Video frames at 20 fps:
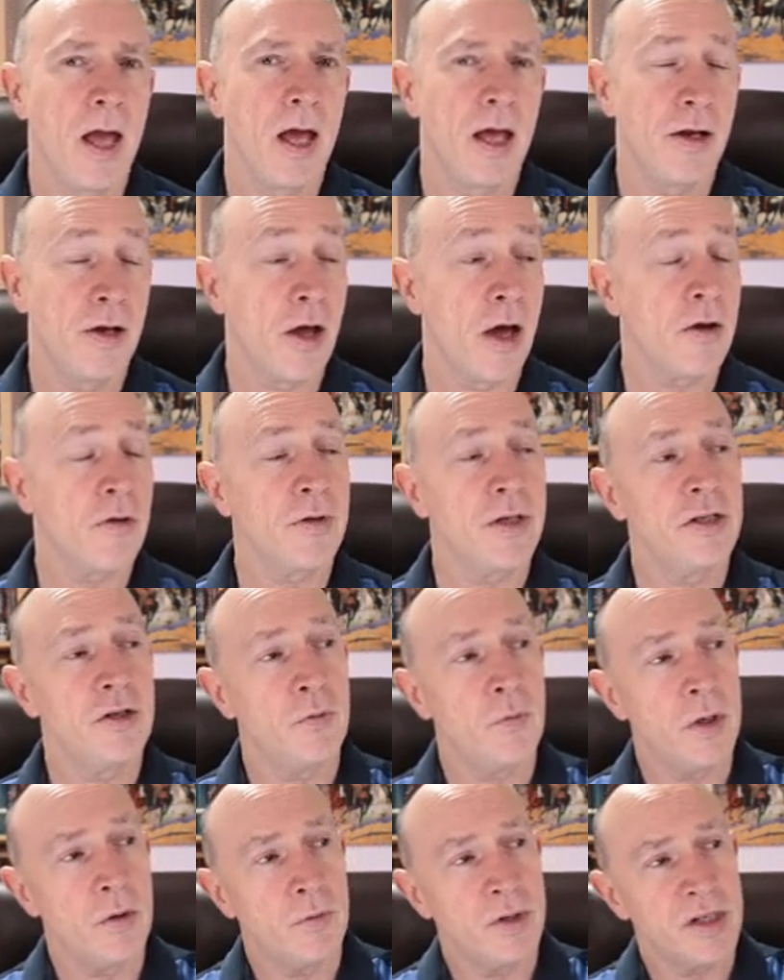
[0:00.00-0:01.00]
Not only
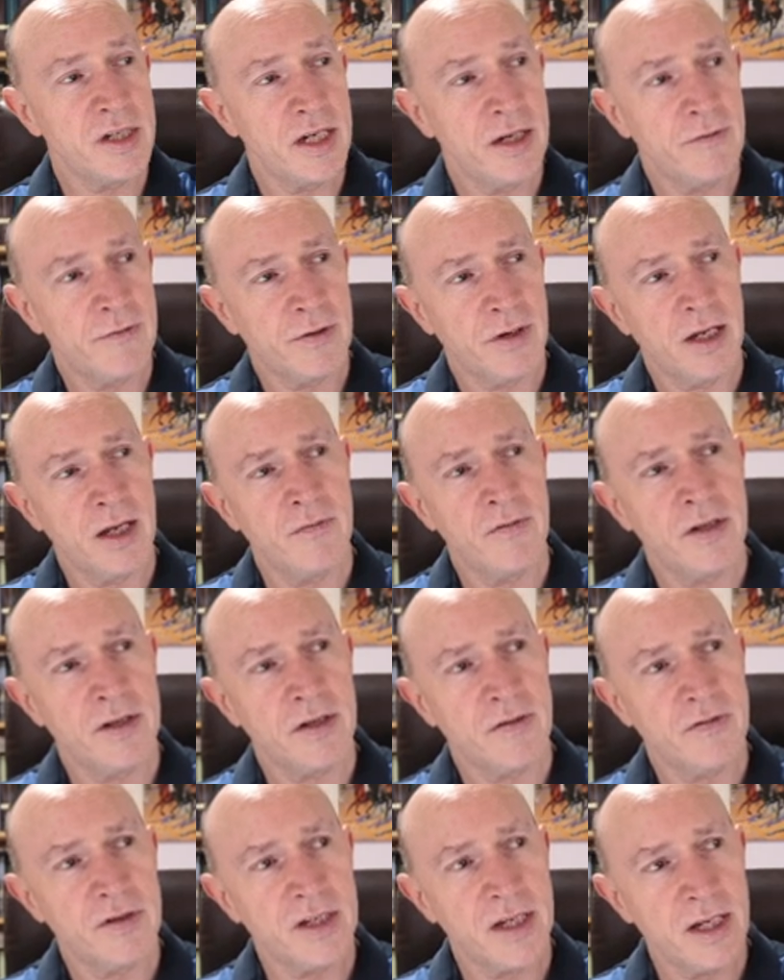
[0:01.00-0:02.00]
do we receive
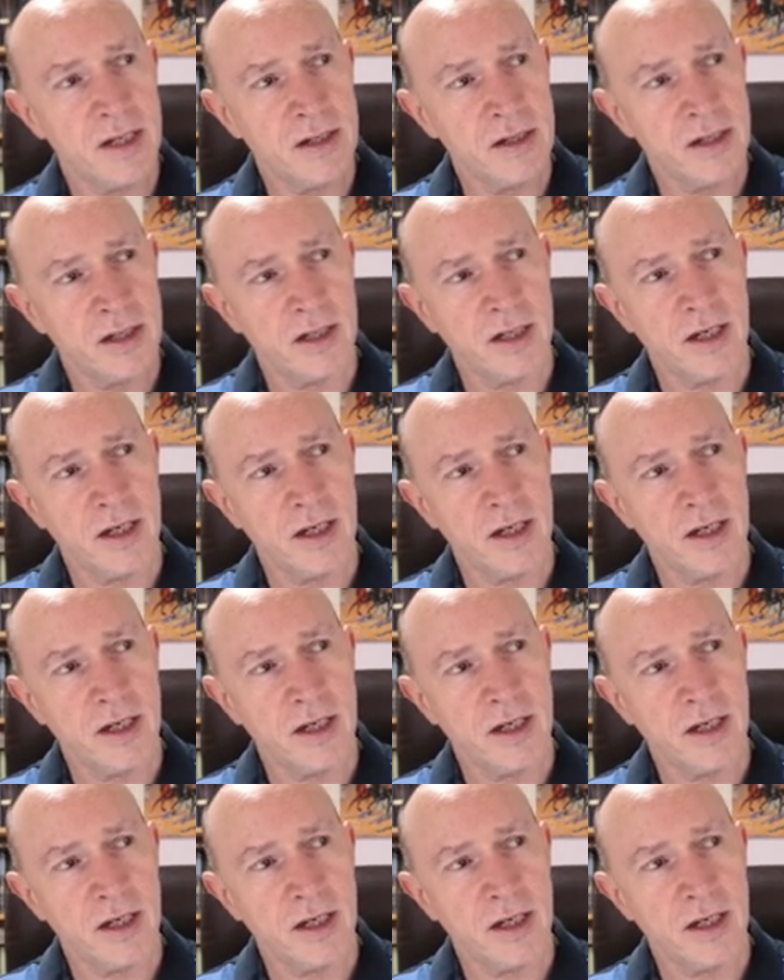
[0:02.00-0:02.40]
forgiveness of sins and the